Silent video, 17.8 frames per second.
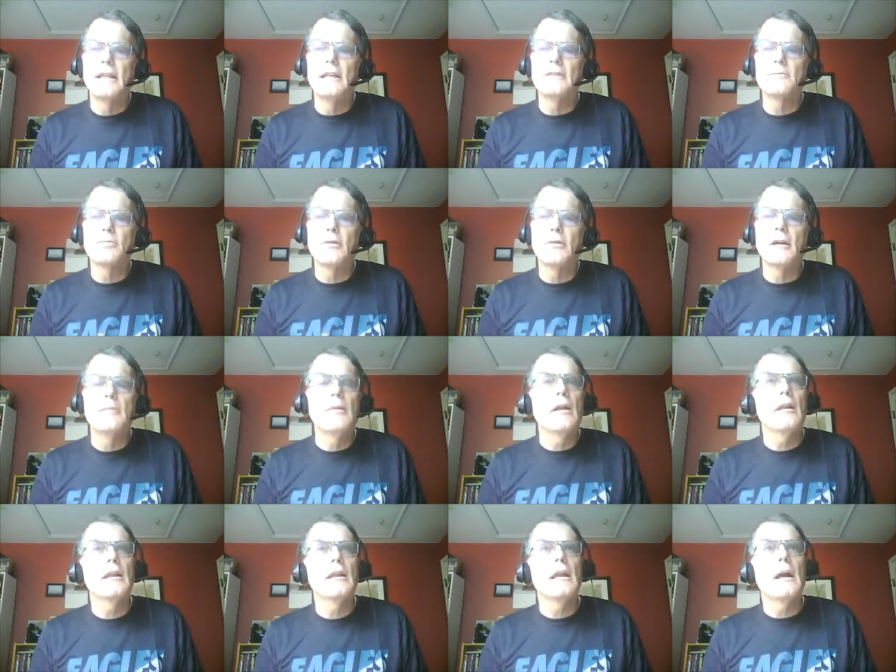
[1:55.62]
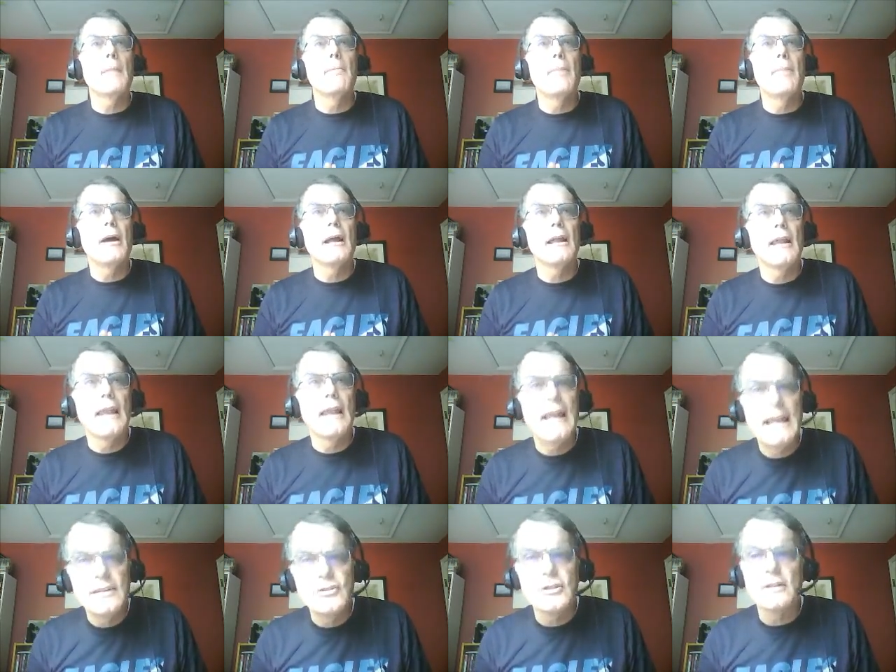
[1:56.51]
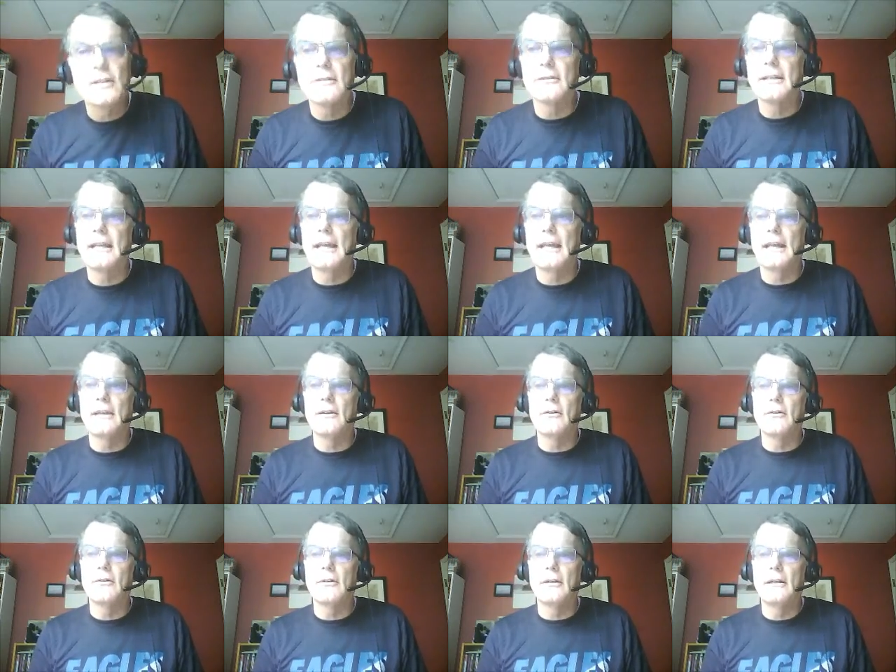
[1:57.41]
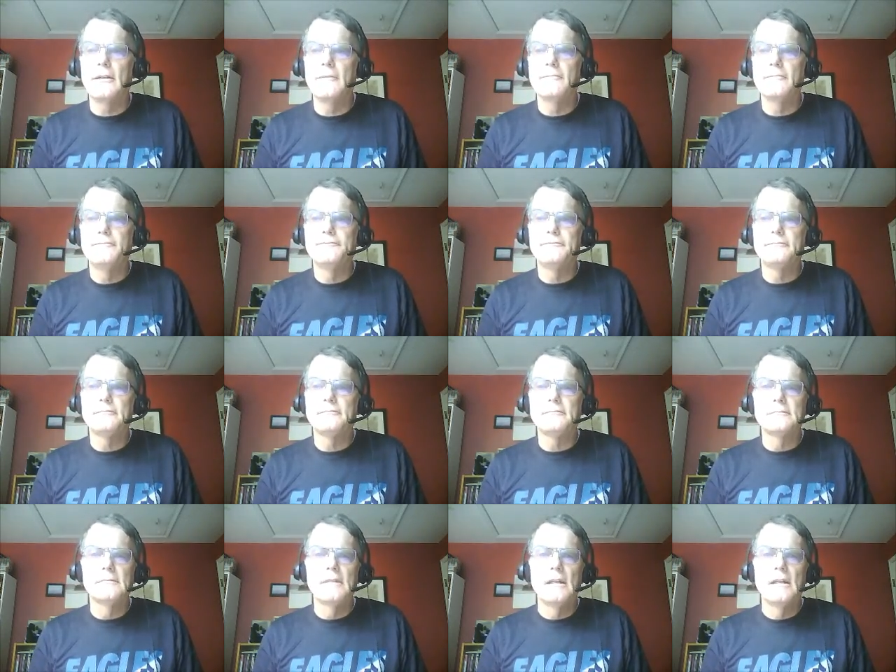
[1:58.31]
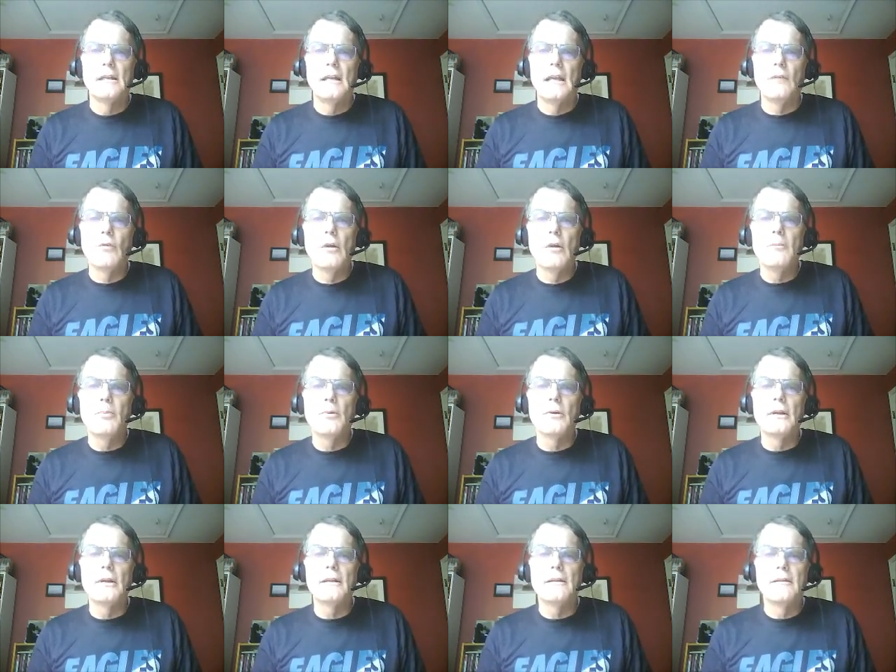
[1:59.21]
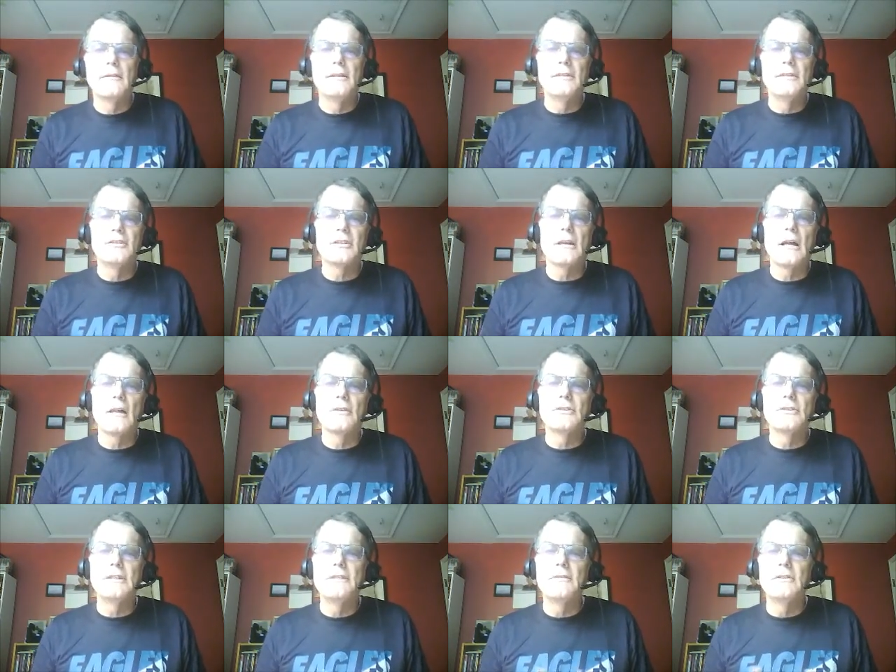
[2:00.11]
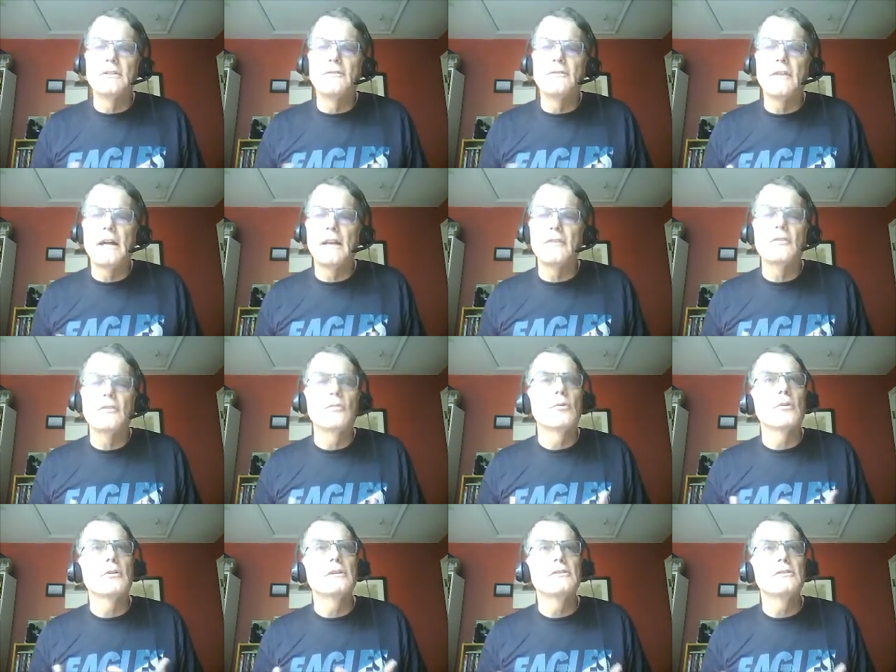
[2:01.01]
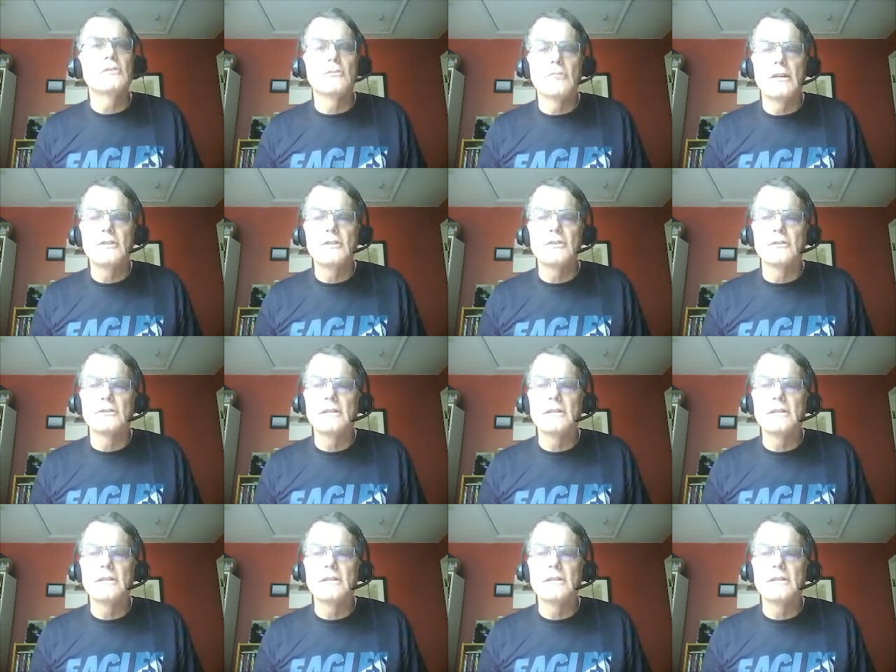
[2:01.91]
as primarily a biological category. At one point, these scholars even divided the world into racial